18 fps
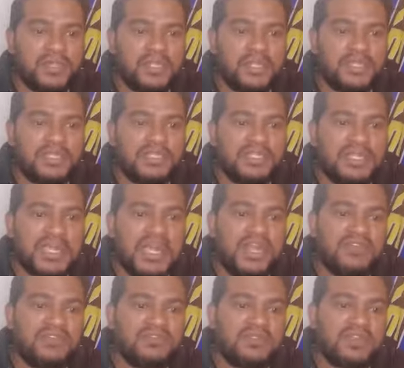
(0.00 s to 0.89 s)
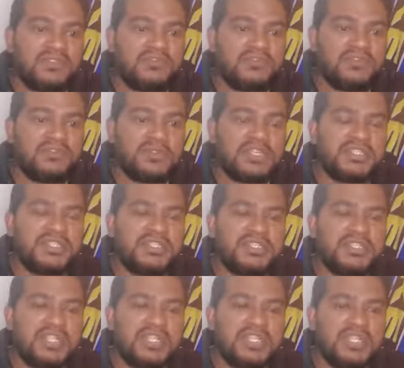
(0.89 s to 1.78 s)
the kind of
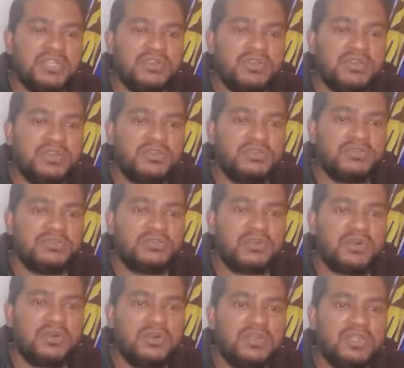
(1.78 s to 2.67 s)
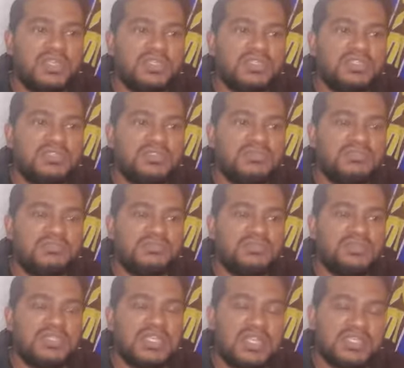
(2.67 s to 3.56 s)
information that they're looking for
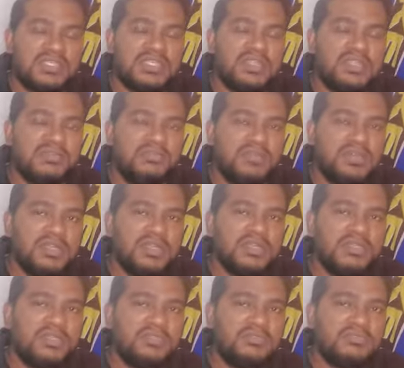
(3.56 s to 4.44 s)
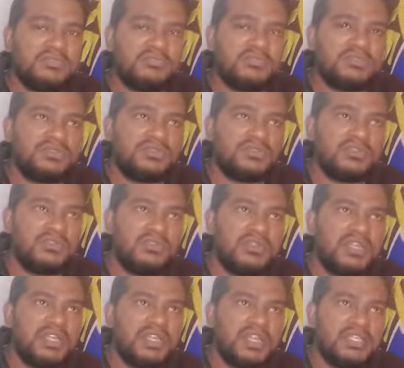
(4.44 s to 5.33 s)
doesn't appear to
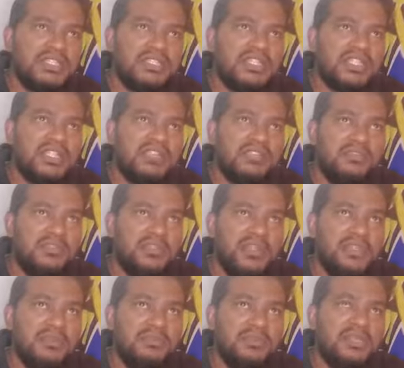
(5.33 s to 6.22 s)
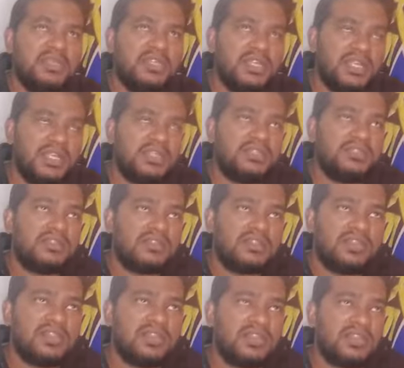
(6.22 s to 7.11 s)
be readily available
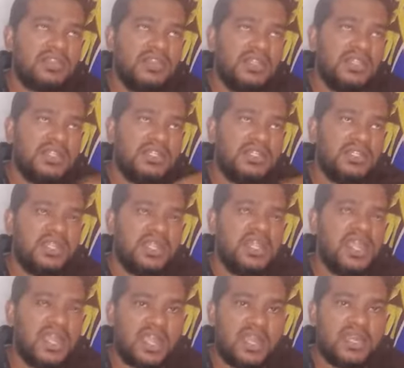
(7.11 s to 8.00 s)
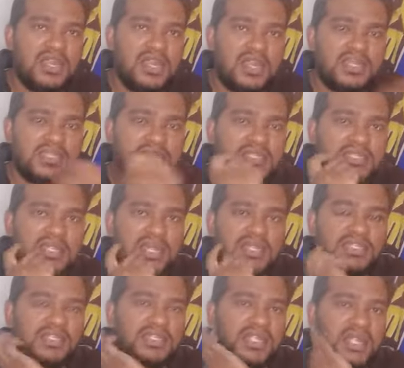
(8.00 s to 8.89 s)
in the areas
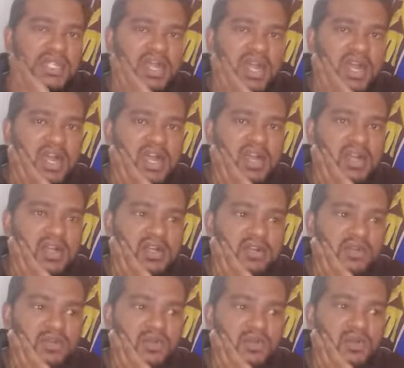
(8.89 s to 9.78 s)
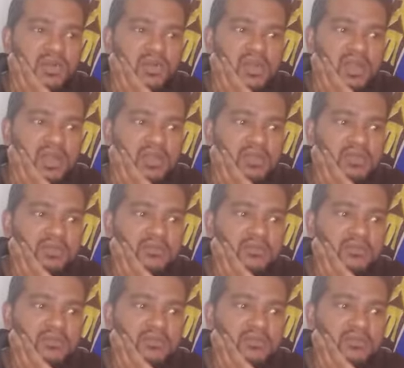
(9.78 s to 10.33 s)
that they are going,